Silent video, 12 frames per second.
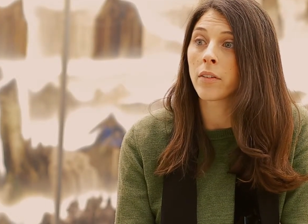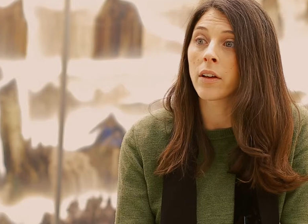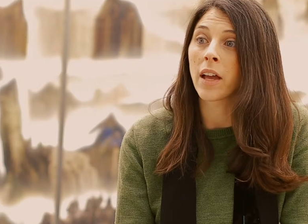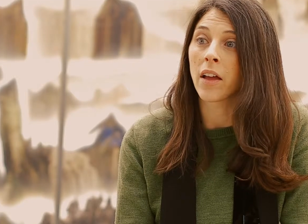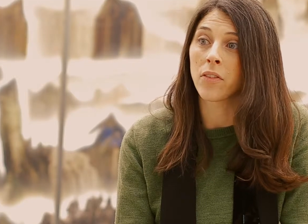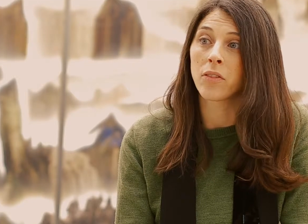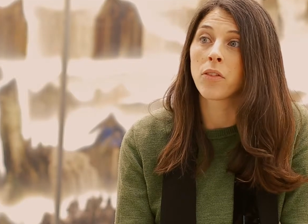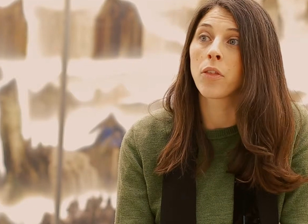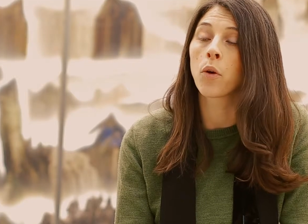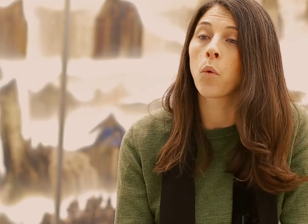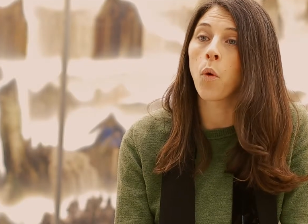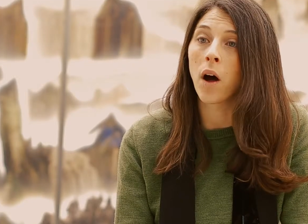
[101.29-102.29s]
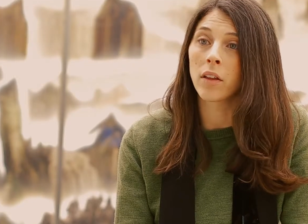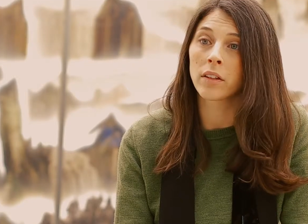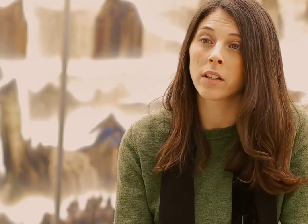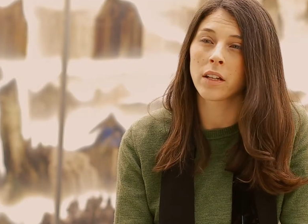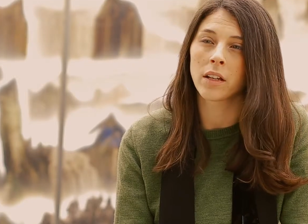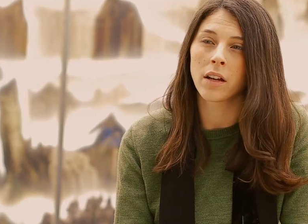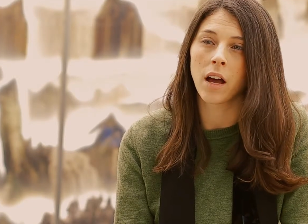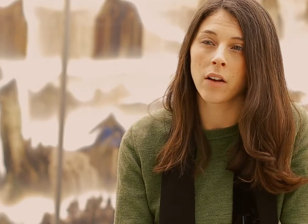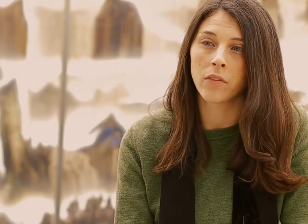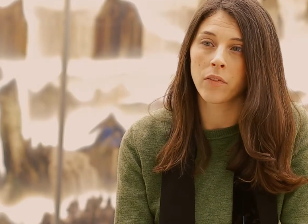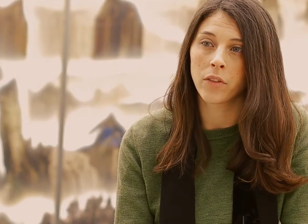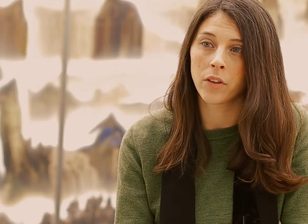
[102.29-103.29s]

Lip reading: again, the quality of